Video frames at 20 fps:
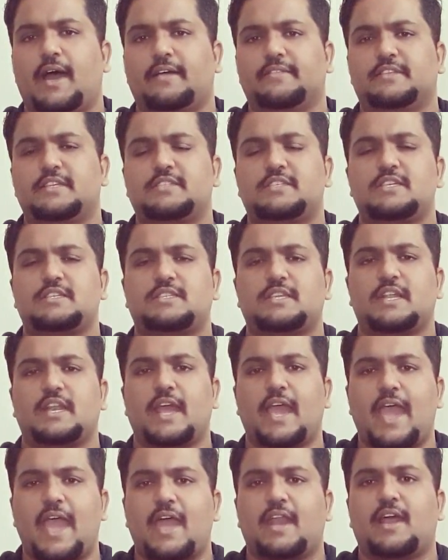this is an
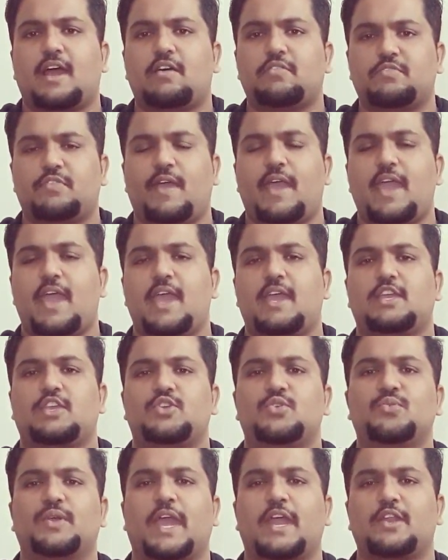era where
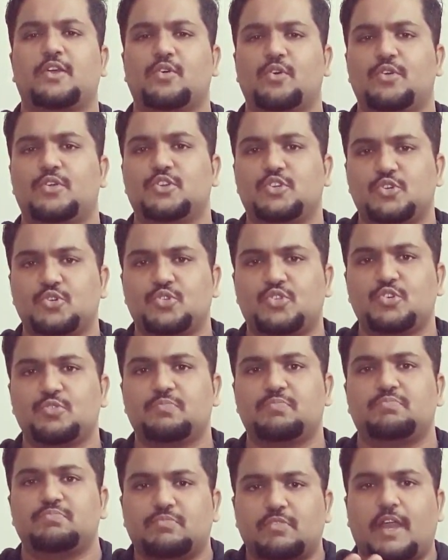you can go to YouTube.
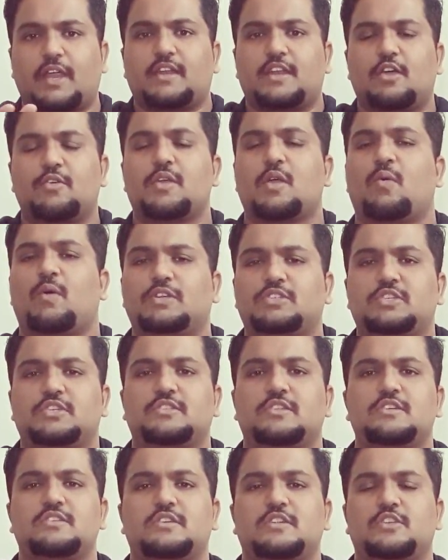Right now you're watching
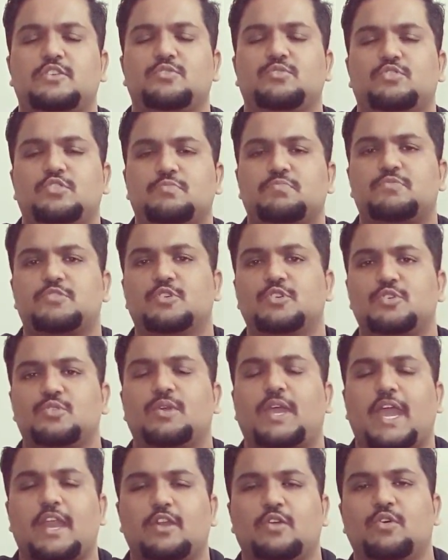this in YouTube, so you
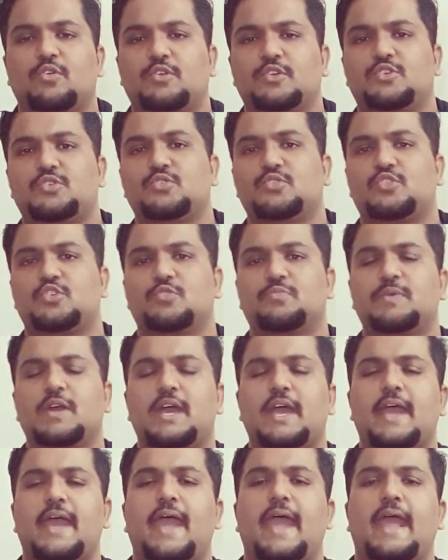can go to YouTube
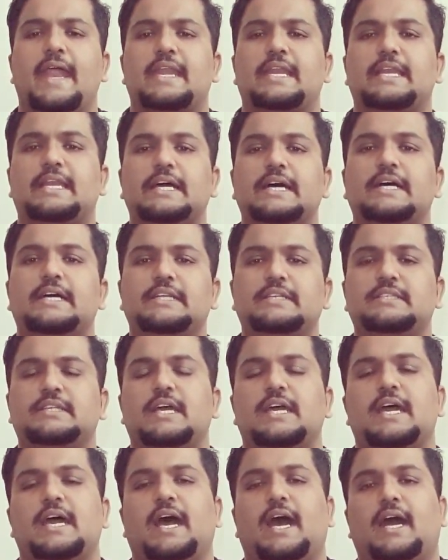and learn
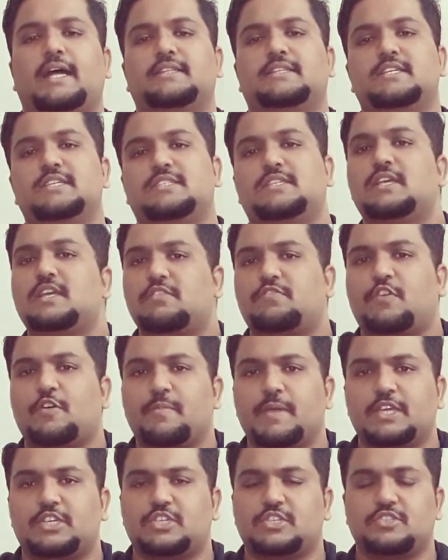these
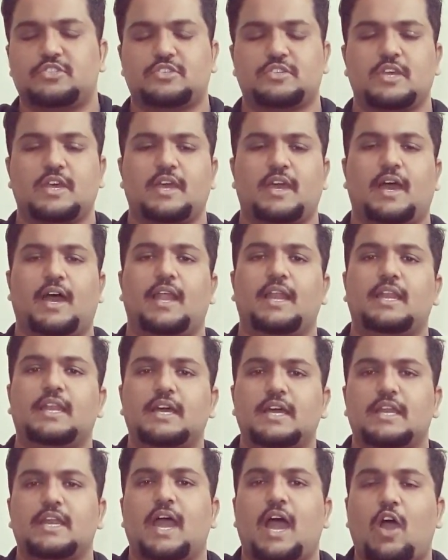informations,
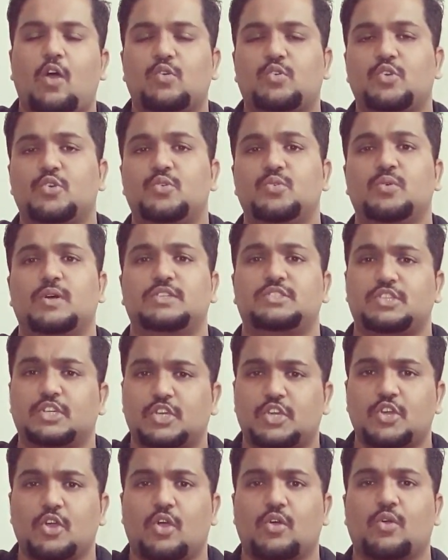learn how to do a
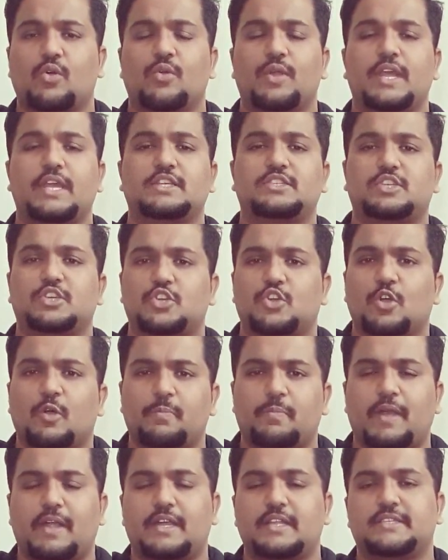secure coding, secure
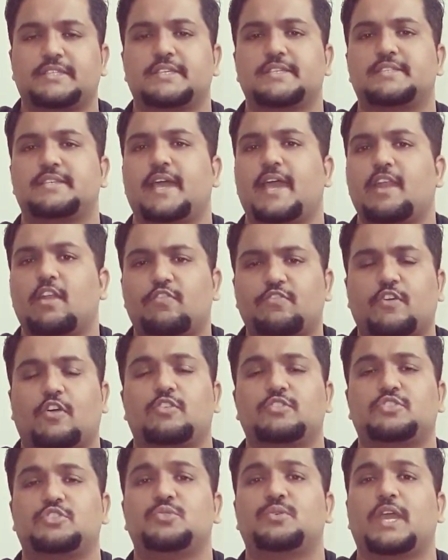practices, and of
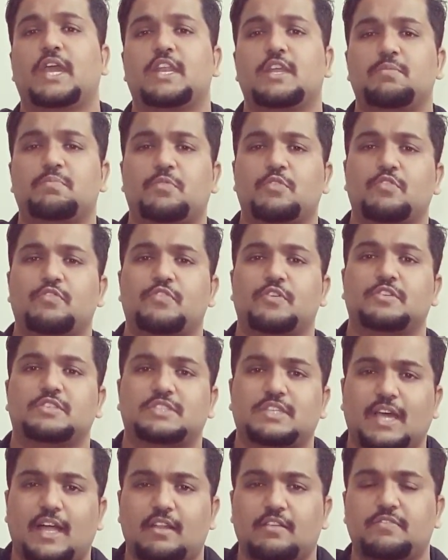course you can improve
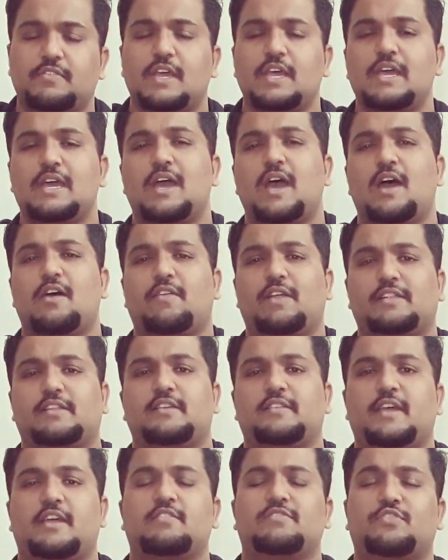yourself
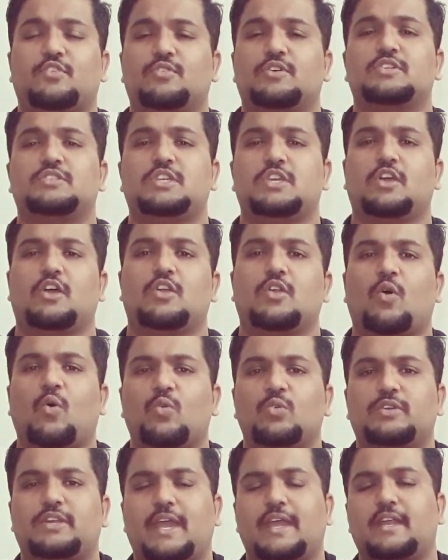rather than focusing on
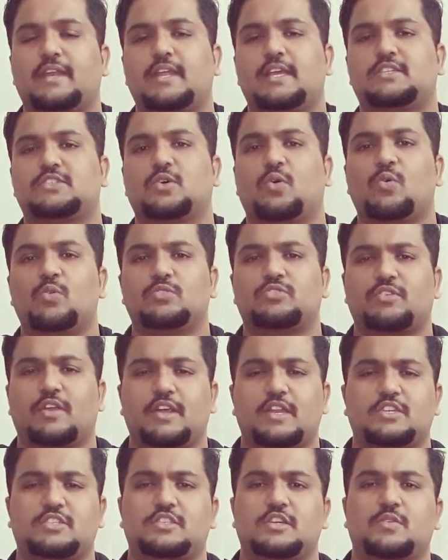old techniques, old
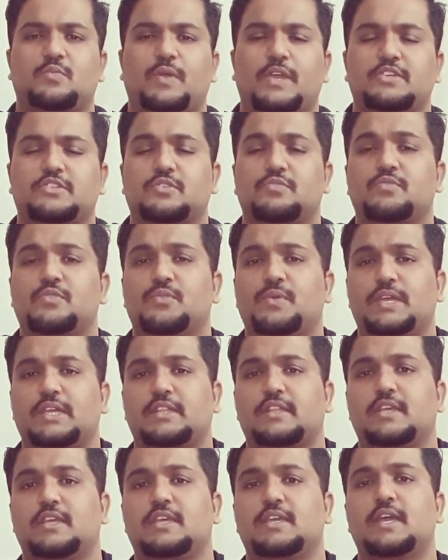traditional ways of
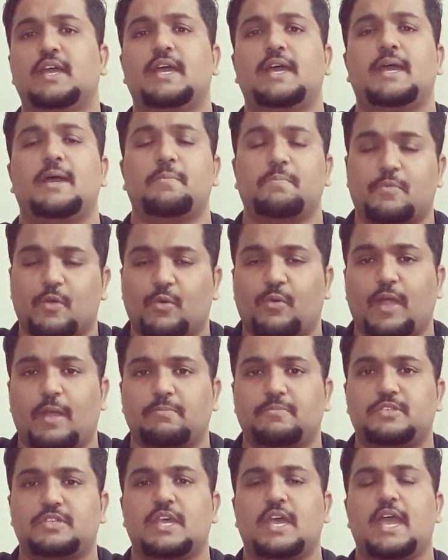doing the
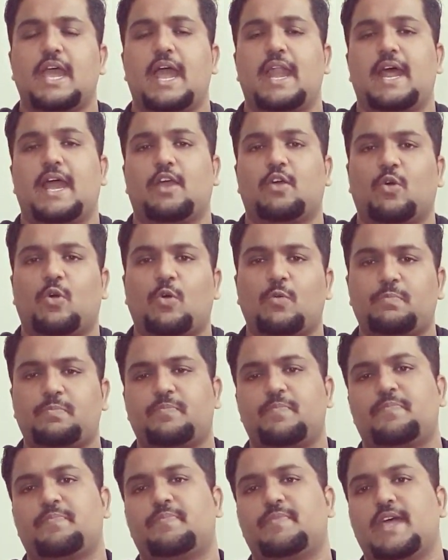programs. And I hope
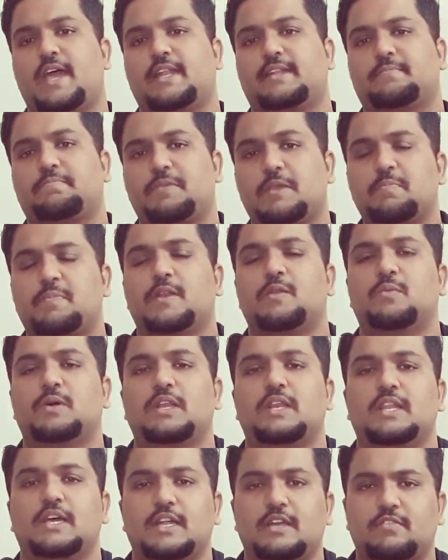that people will
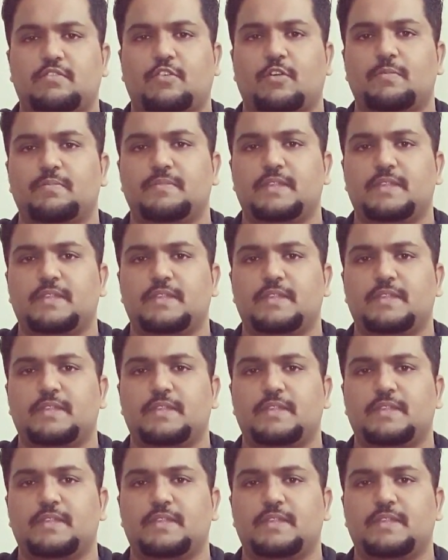learn from